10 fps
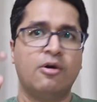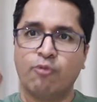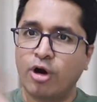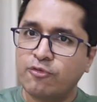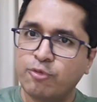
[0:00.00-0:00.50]

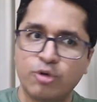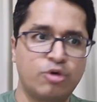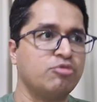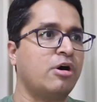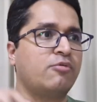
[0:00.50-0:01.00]
what food
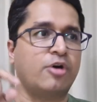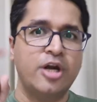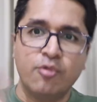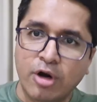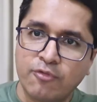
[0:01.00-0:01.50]
to
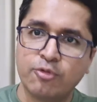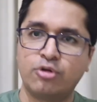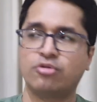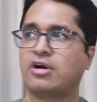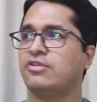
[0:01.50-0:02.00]
avoid what
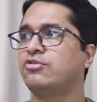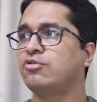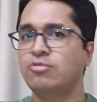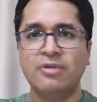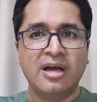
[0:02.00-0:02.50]
food to
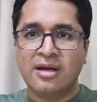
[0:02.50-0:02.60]
consume